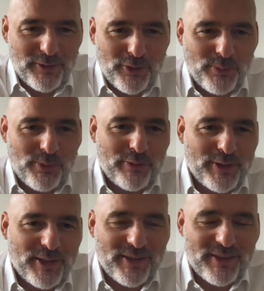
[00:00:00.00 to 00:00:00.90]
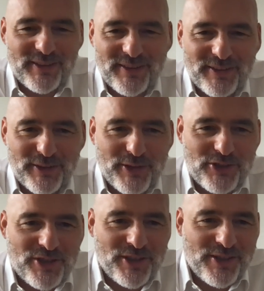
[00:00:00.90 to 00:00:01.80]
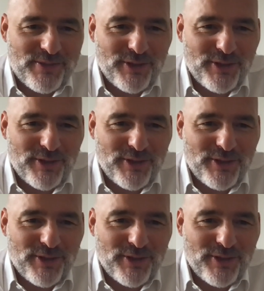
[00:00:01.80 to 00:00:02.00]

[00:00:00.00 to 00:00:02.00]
homeowner, the question is,